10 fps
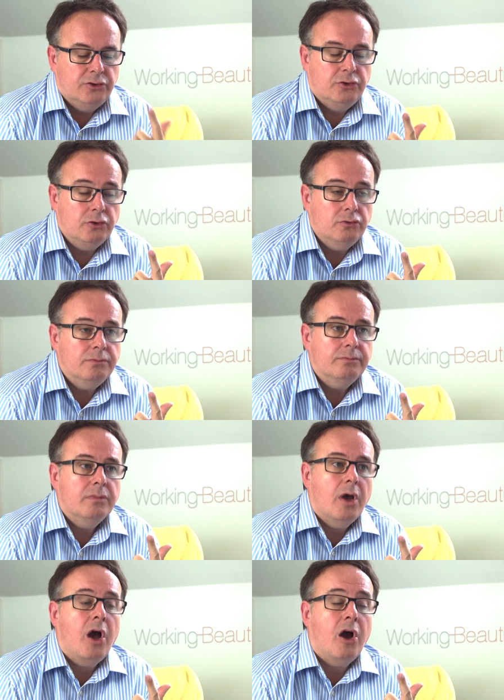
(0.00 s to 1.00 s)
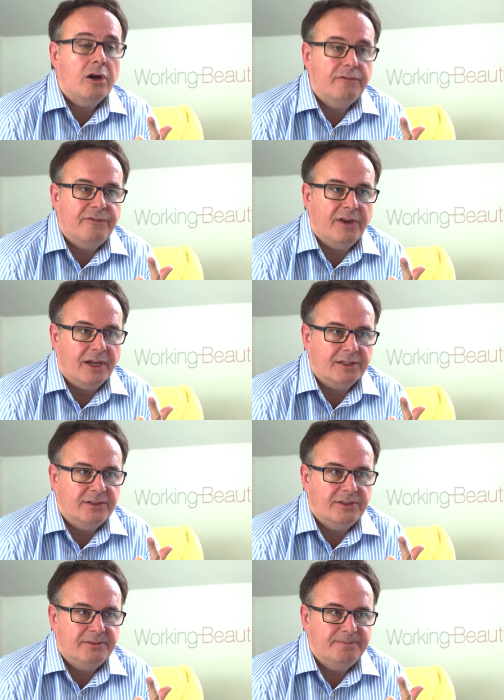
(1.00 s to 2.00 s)
Two, hard
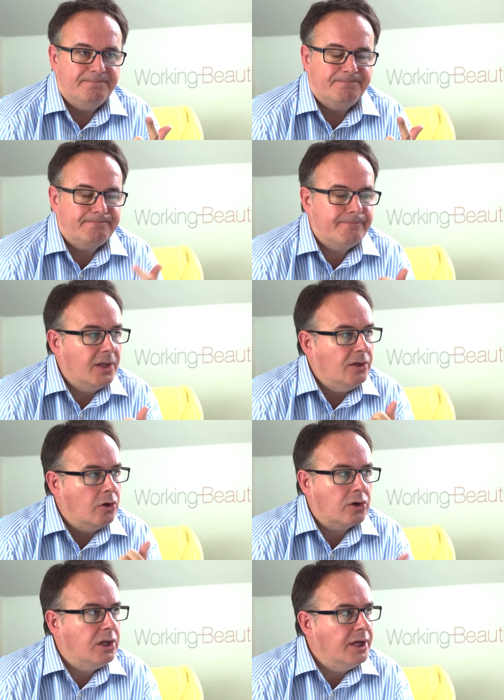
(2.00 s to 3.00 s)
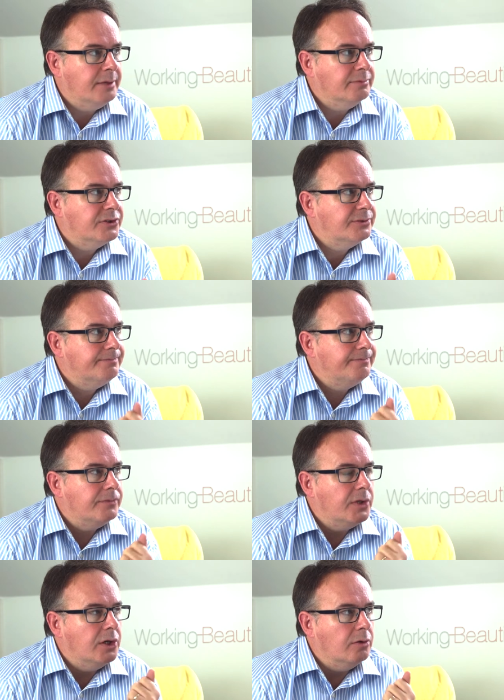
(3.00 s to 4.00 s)
facts, not claims,
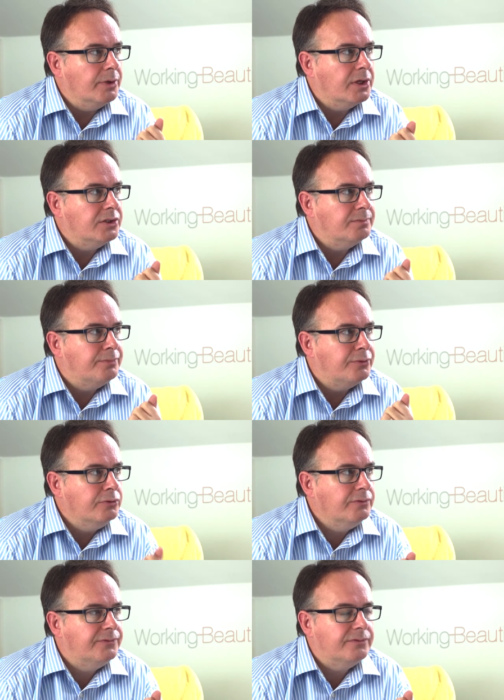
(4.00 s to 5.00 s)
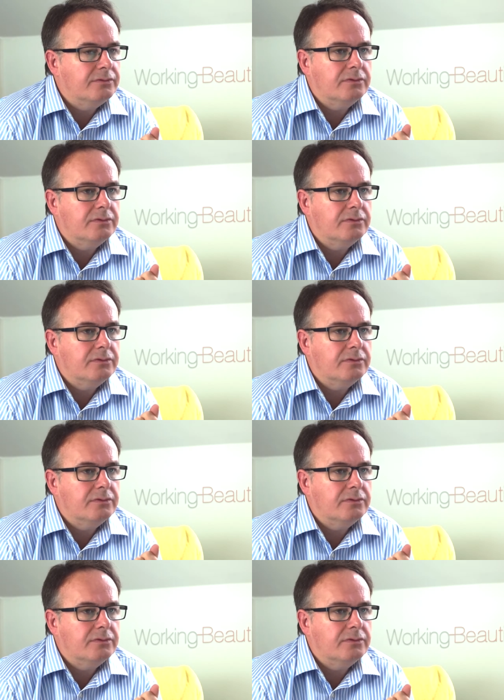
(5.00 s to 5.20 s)
you know, because proof